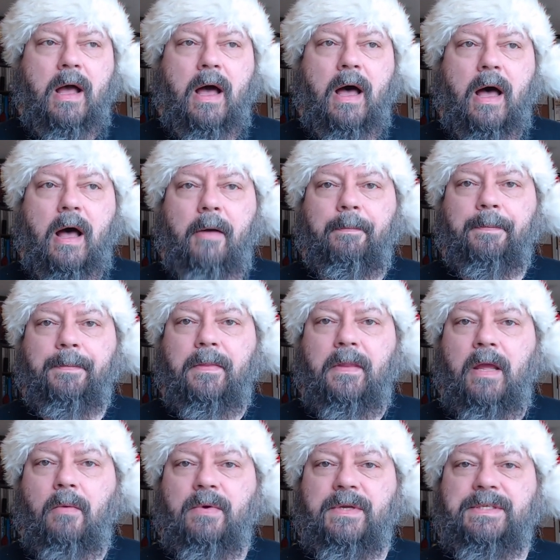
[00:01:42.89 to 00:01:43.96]
Um,
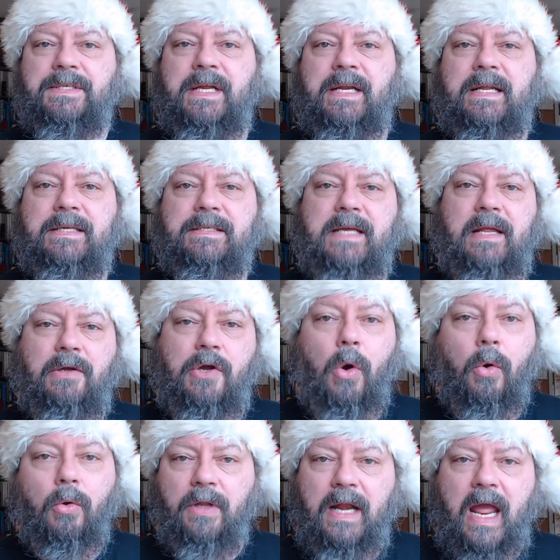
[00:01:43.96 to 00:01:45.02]
it was seen as a
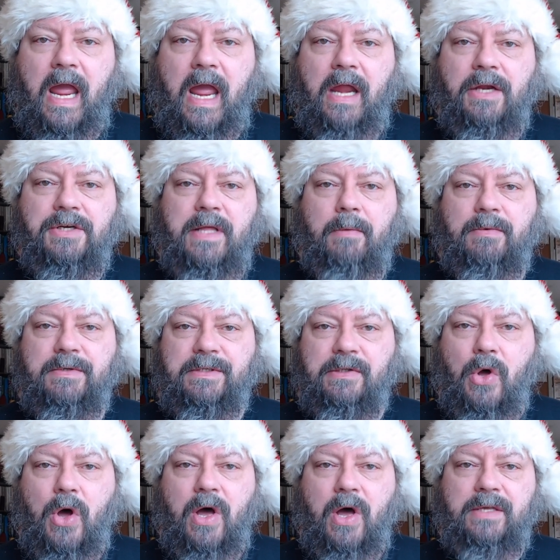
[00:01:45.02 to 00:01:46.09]
golden age that was
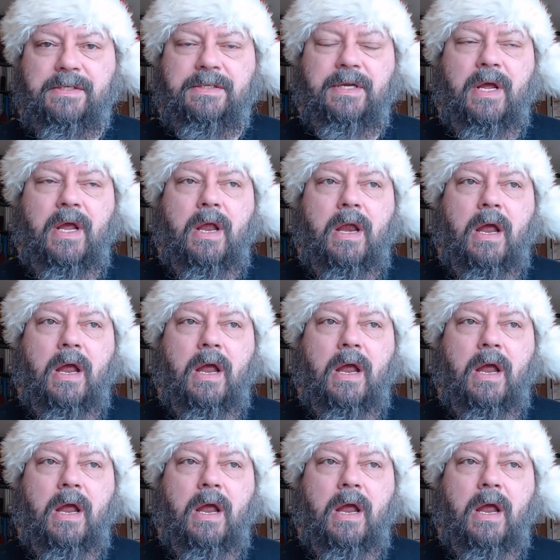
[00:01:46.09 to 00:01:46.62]
lost.